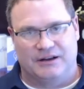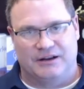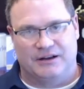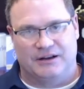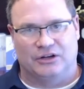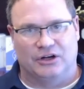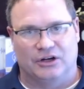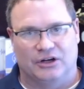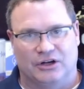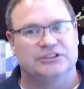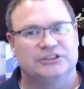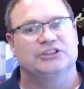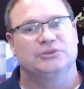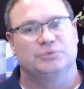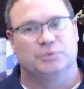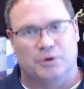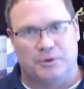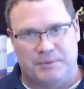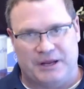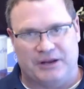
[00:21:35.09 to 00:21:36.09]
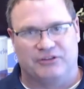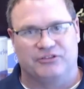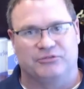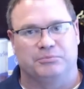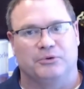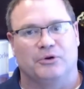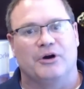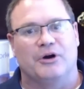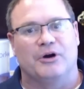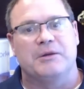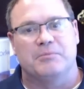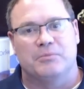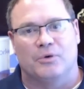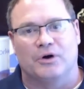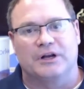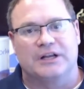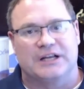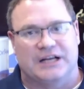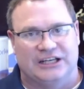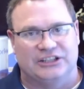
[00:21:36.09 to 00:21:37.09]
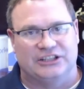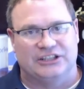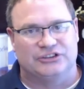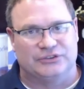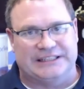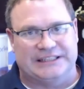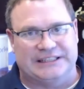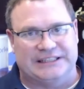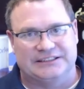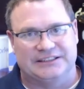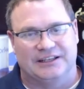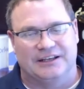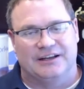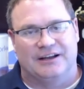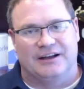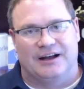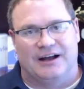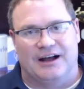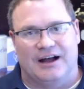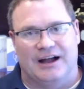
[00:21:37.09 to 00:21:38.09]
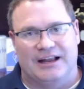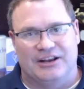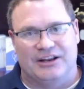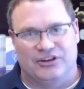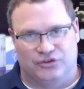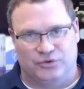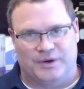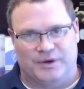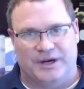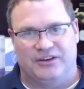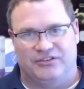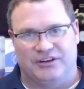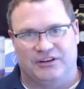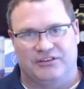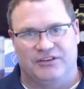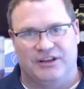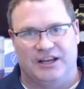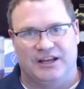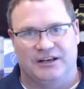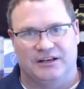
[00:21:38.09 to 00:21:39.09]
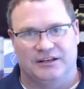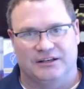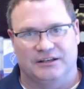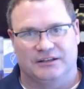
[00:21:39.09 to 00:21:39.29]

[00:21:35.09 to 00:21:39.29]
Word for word: closes, we'll be exploring more countries in 2016.